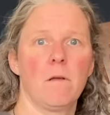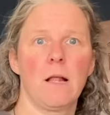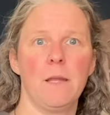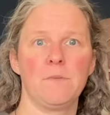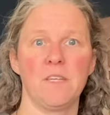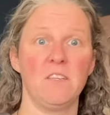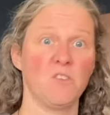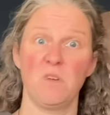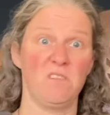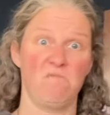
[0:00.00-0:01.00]
clips
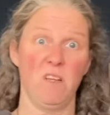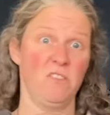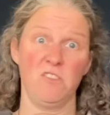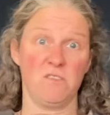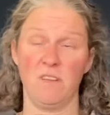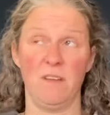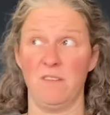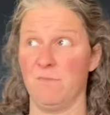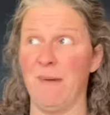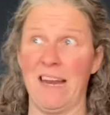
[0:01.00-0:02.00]
into it. It just,
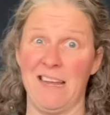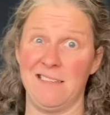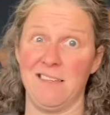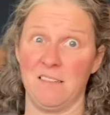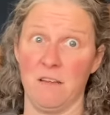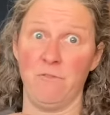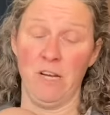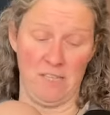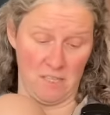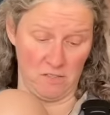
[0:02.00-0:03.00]
it's magnetic, so it
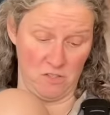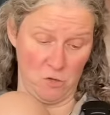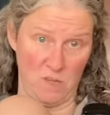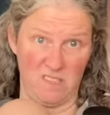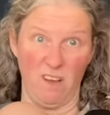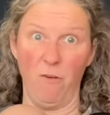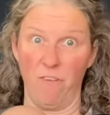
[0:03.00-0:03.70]
really does do itself